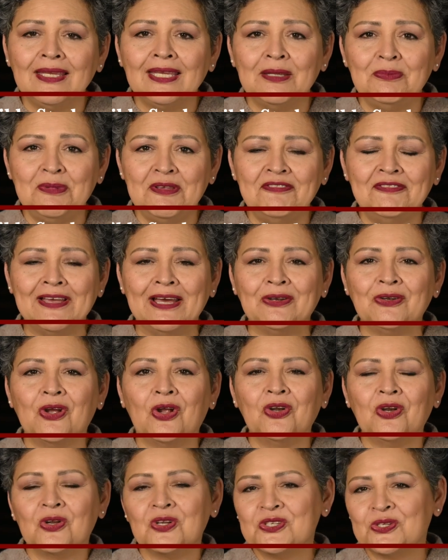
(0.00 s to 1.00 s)
can be found
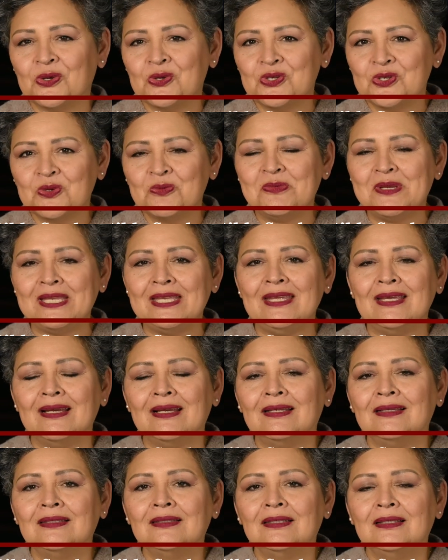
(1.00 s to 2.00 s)
on our social
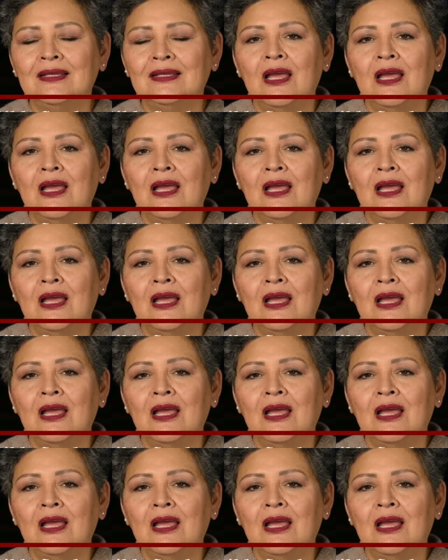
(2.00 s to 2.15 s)
media.